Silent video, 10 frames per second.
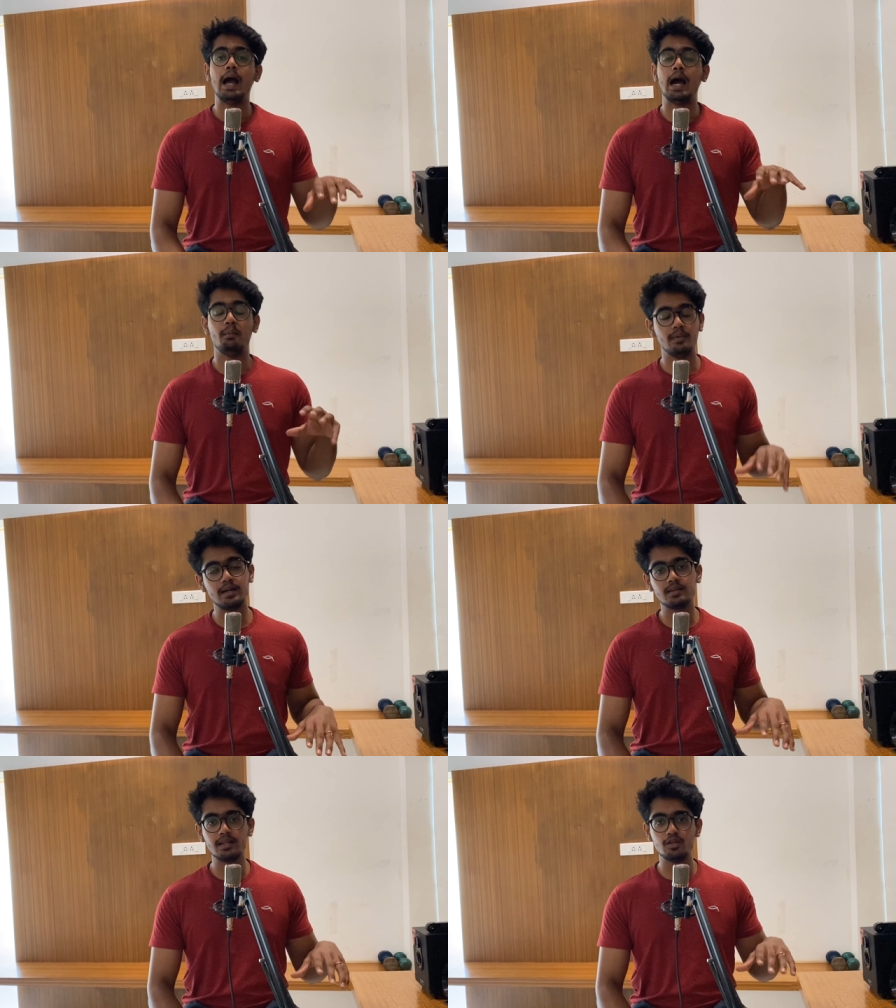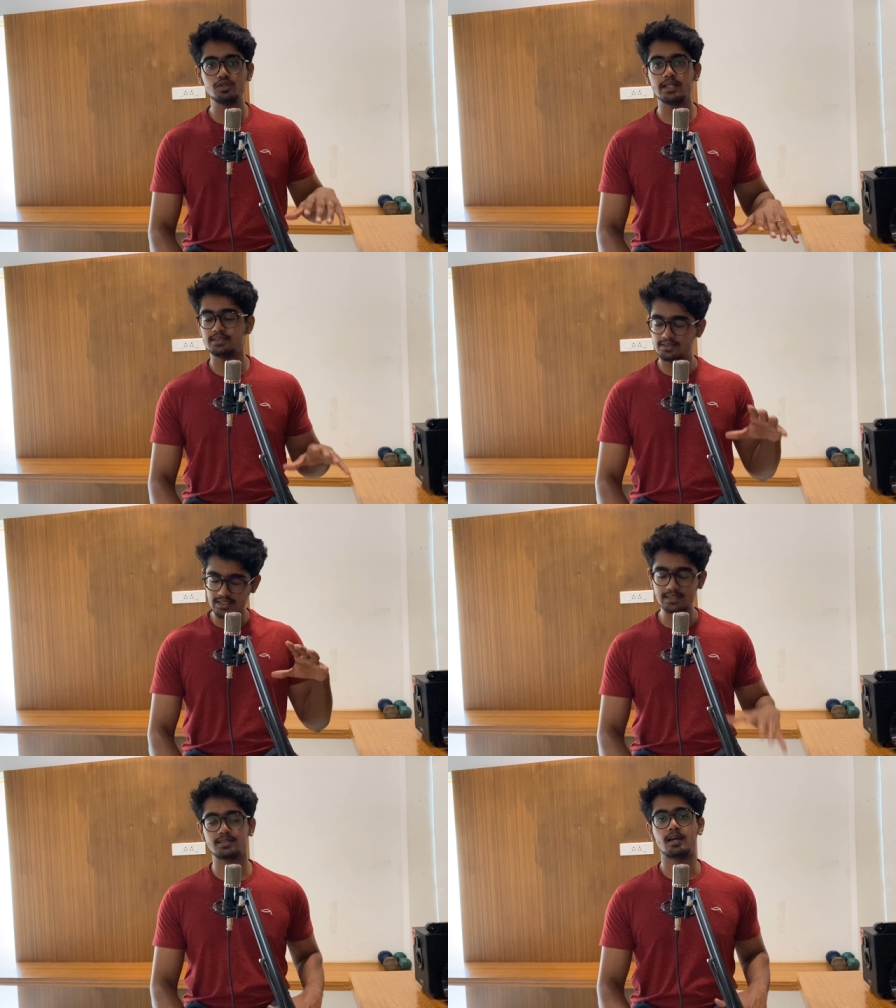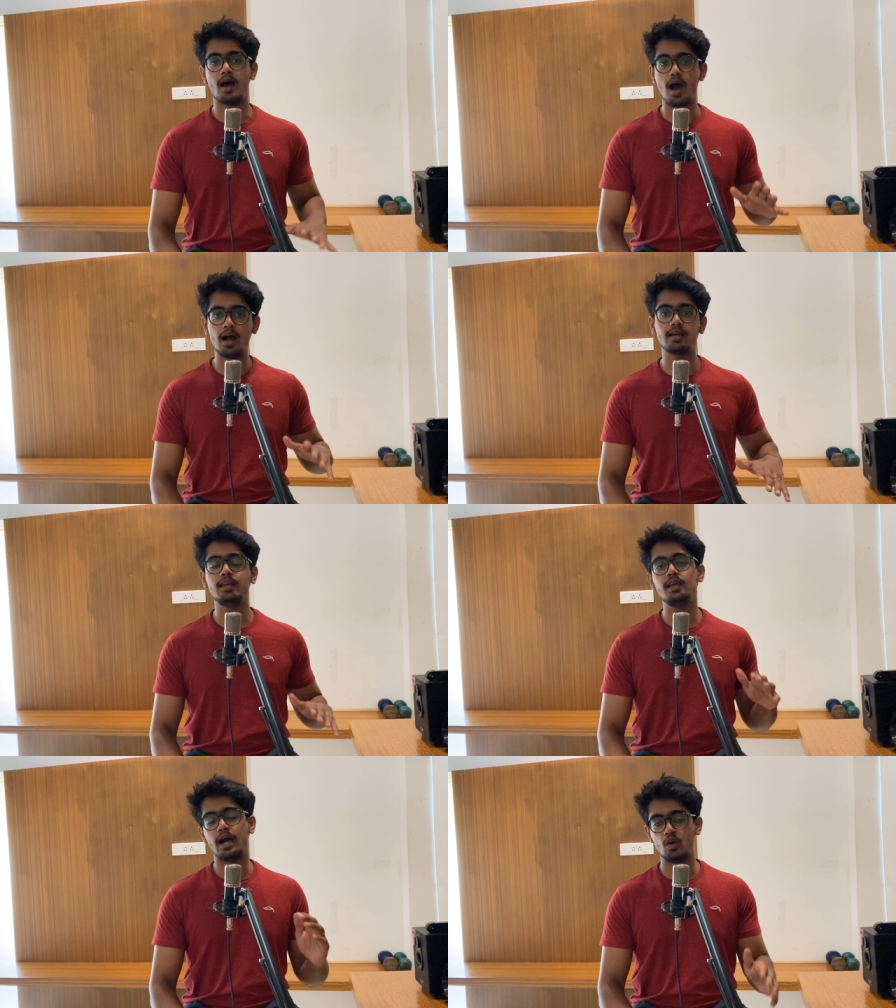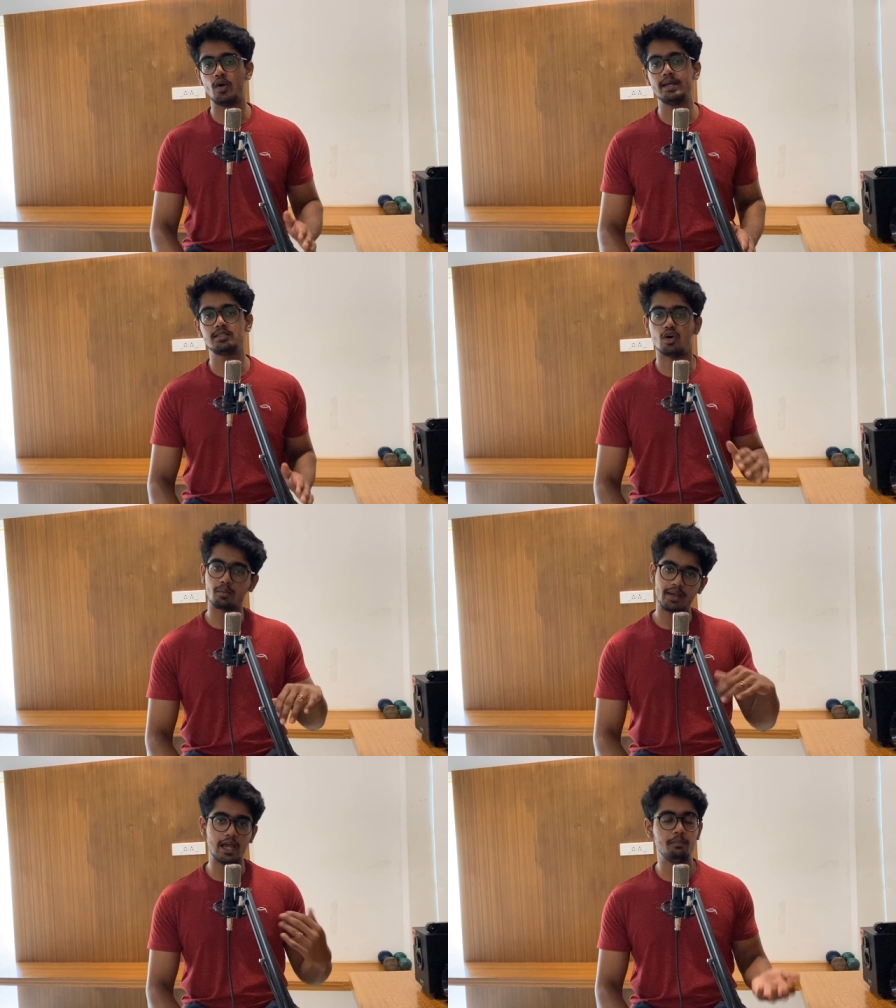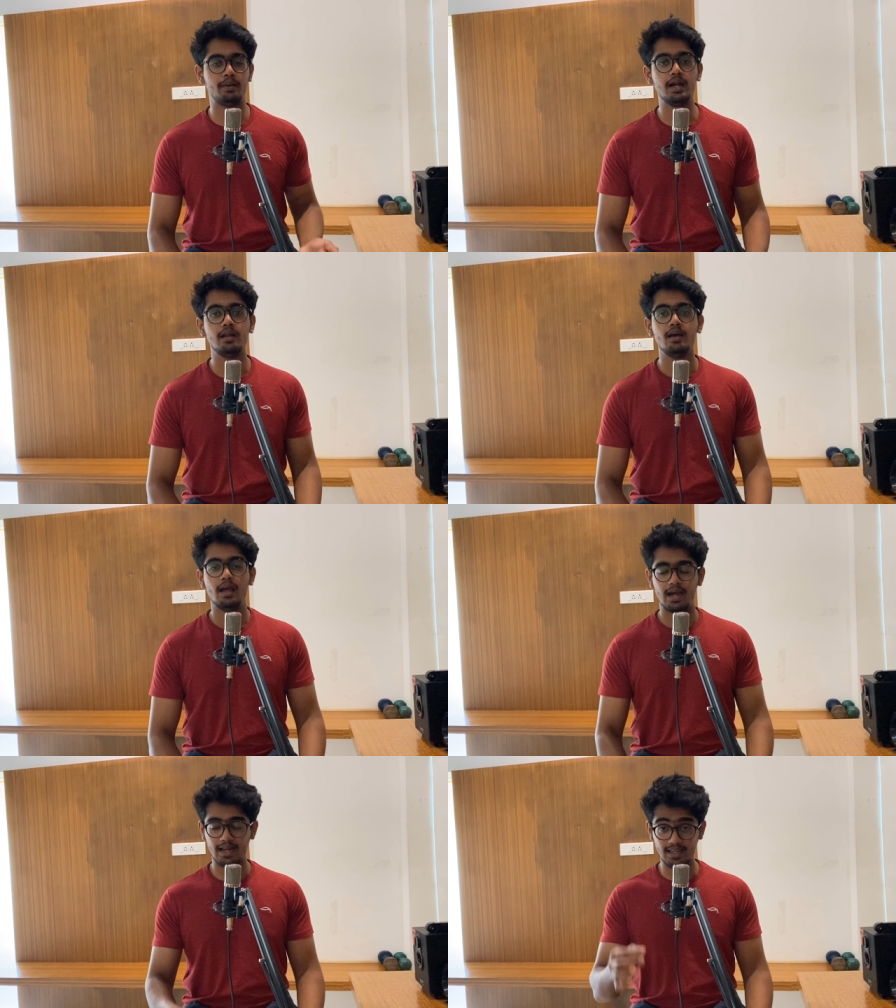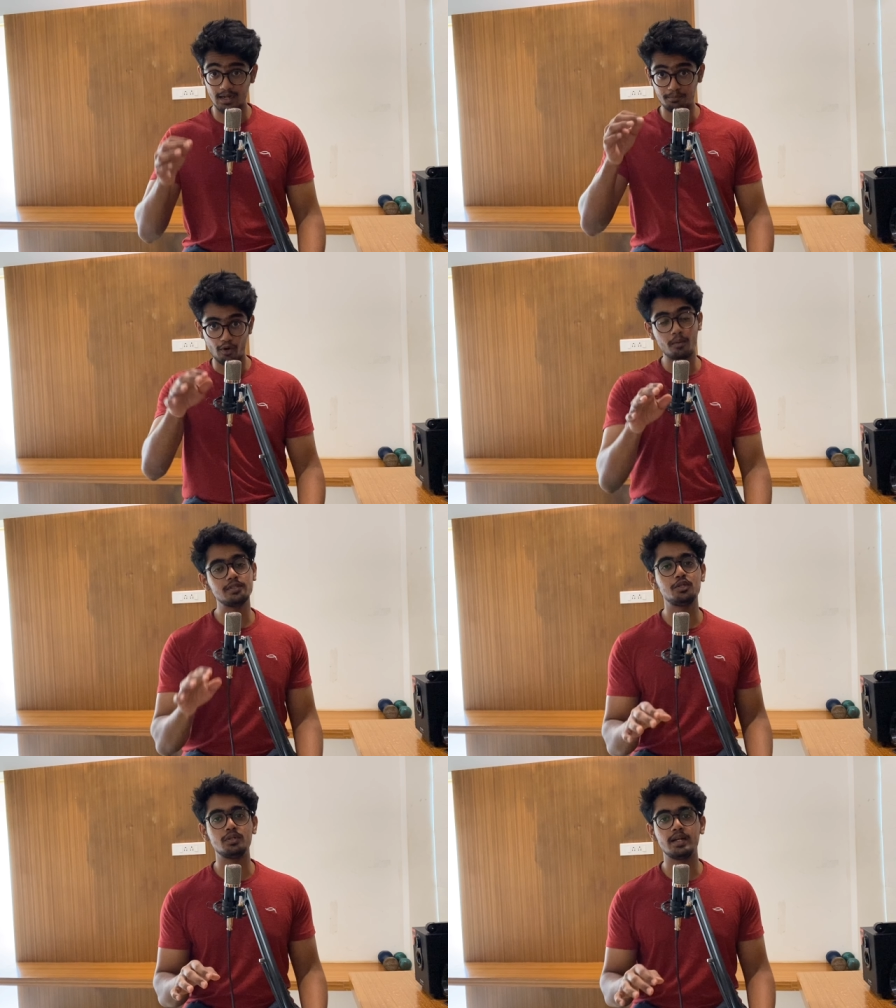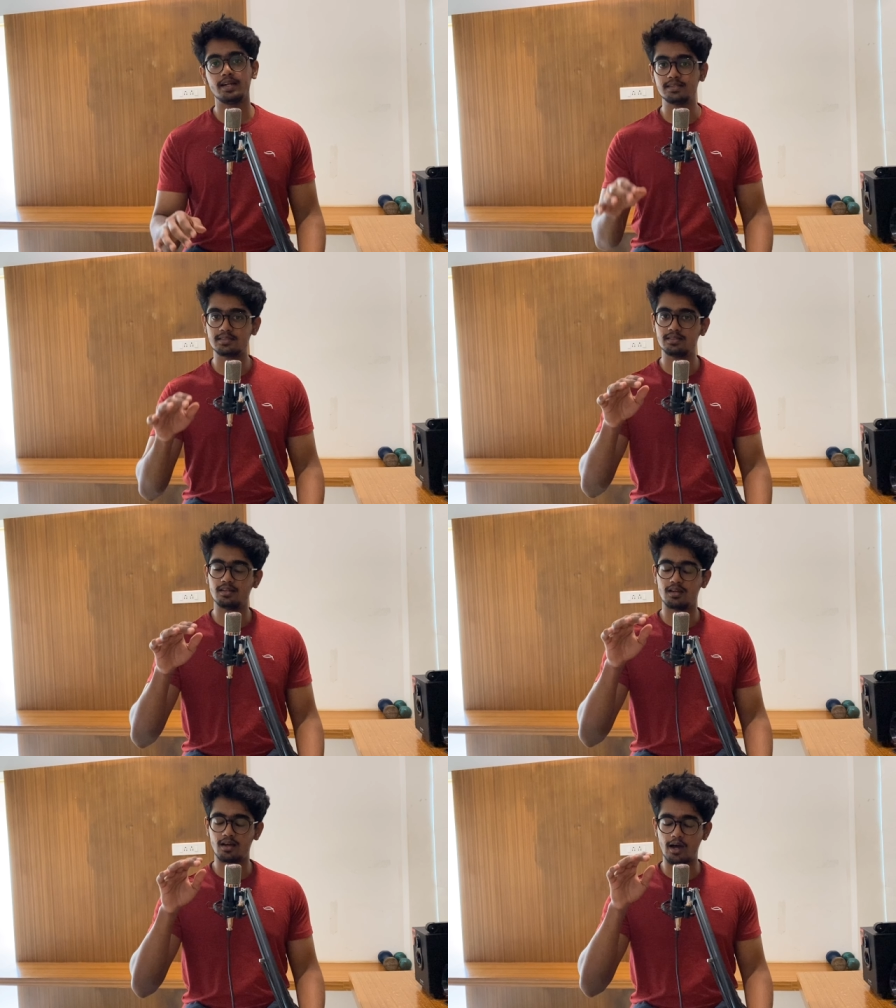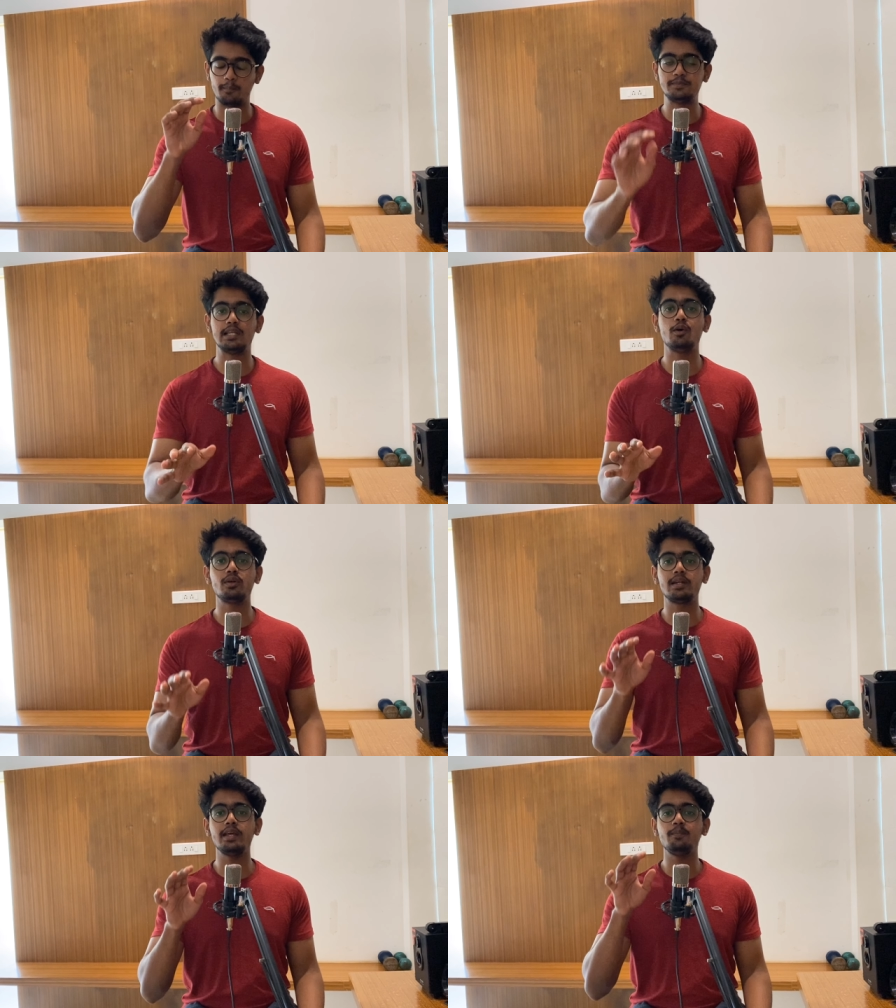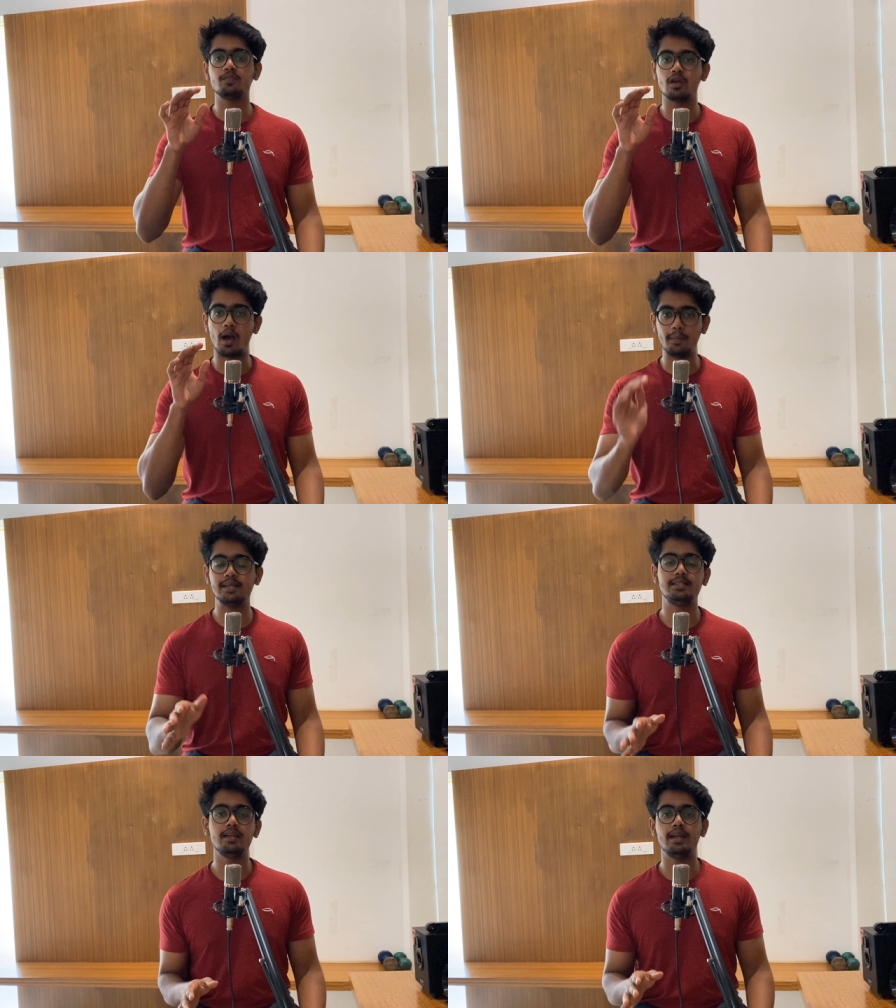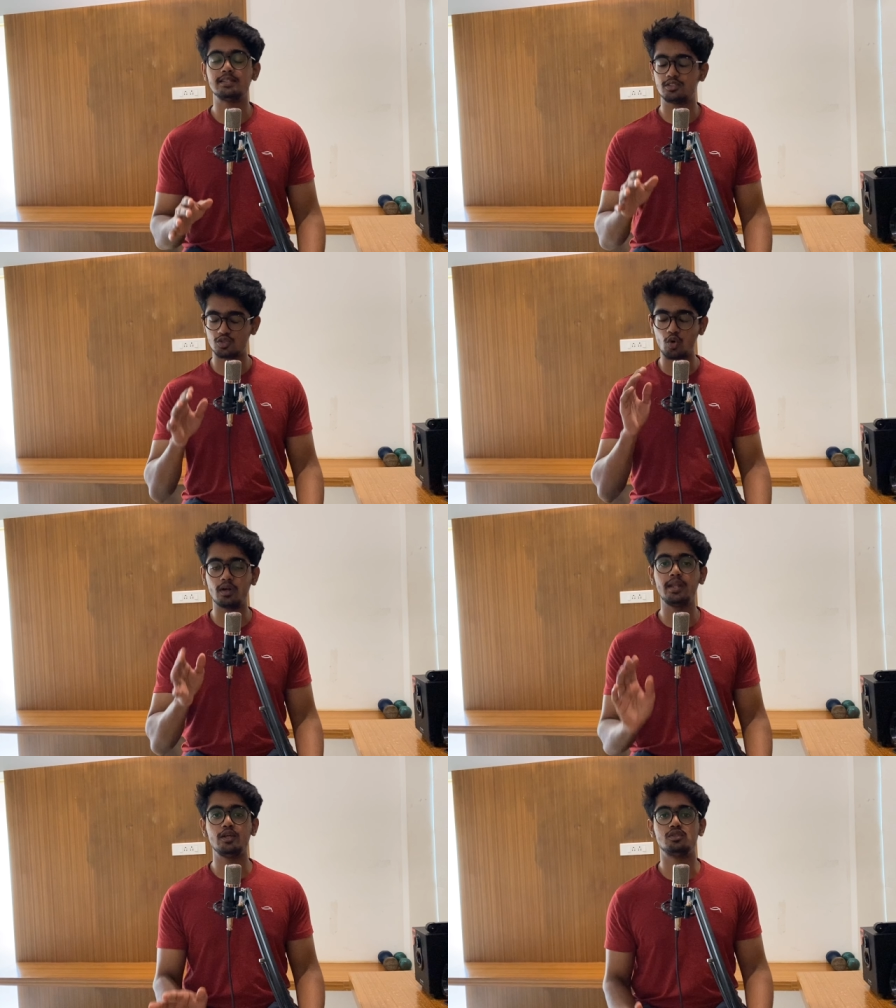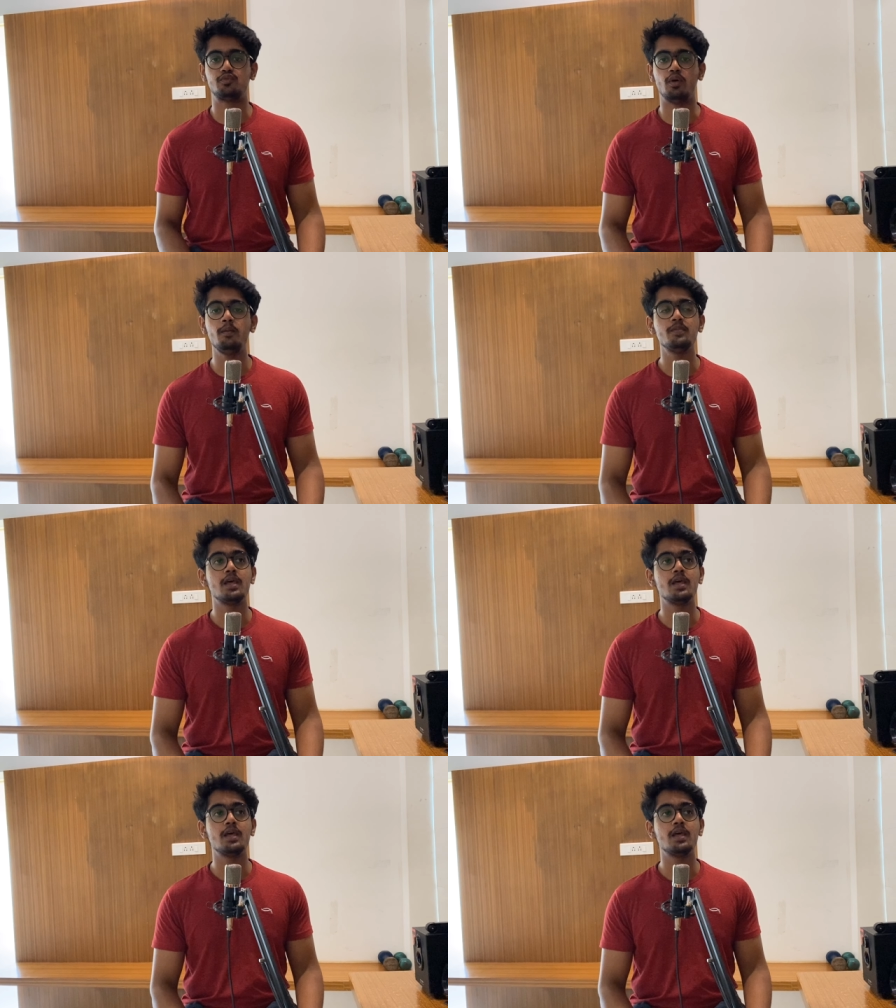I'm literally using just Anki iOS on my iPad and I can promise you that it is absolutely amazing. It is totally useful.